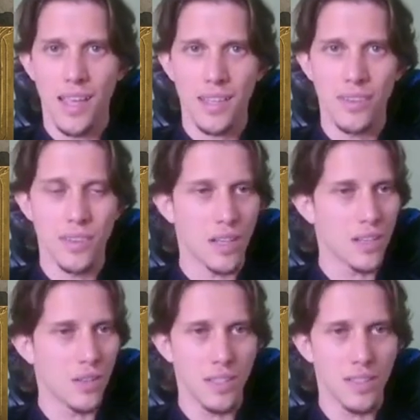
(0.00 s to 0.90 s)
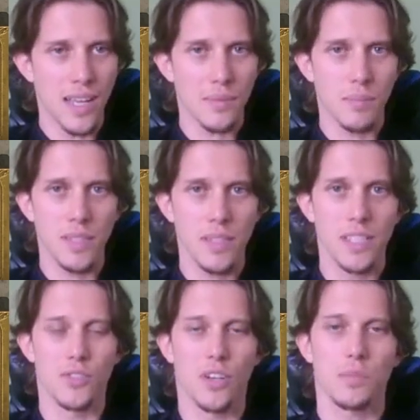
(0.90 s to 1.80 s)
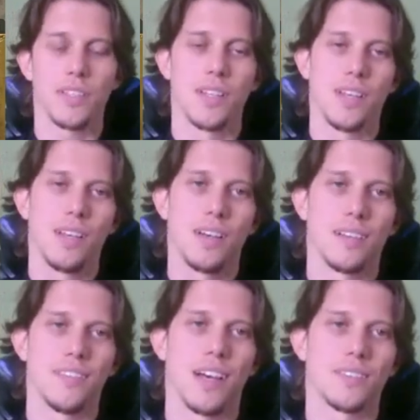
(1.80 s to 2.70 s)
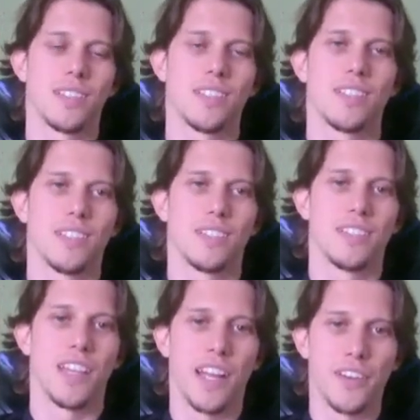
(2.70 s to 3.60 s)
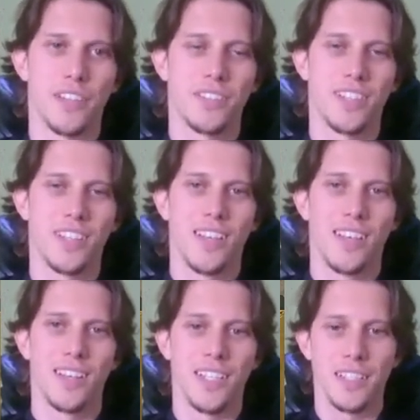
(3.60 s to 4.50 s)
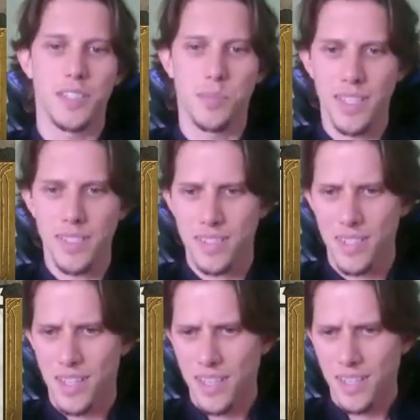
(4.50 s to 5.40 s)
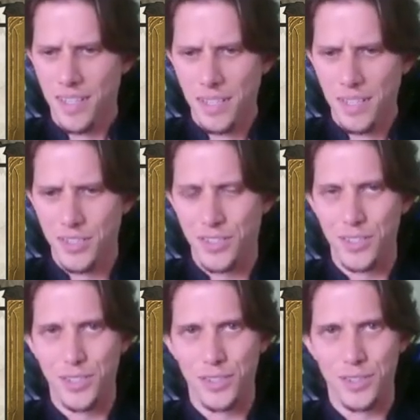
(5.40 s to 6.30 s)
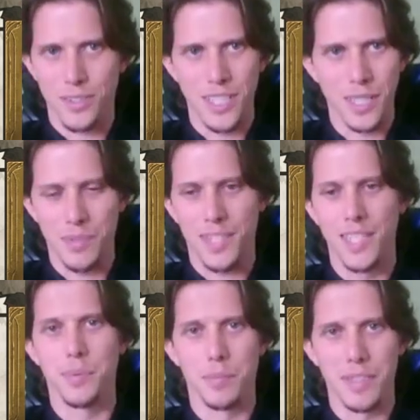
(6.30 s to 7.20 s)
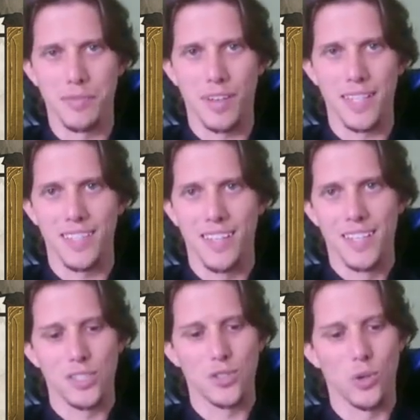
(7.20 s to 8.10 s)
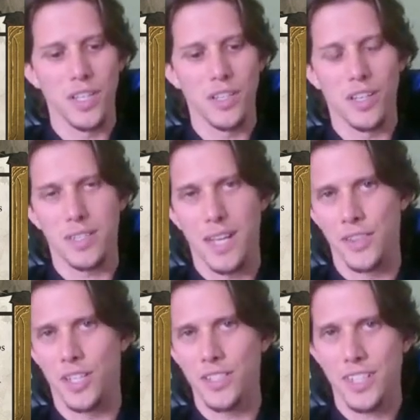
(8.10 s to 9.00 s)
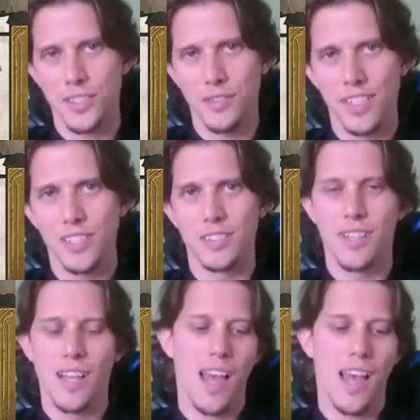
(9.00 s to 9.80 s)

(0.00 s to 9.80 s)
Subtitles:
And not only that, but he dropped down the Herald in its place to keep up the fight. So he got another activation,